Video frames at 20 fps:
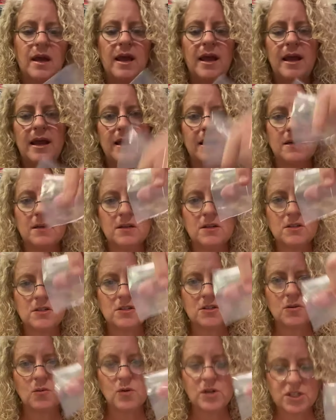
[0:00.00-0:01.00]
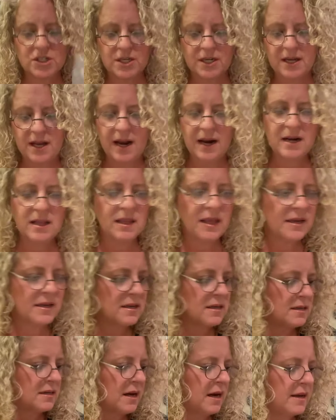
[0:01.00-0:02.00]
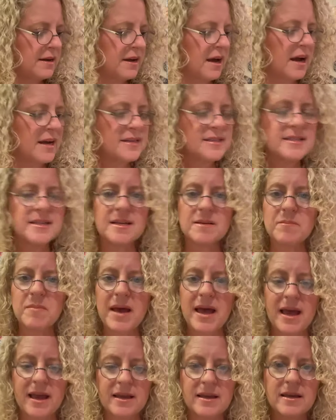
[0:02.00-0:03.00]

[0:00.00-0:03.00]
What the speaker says: and squish it kind of like an icing bag.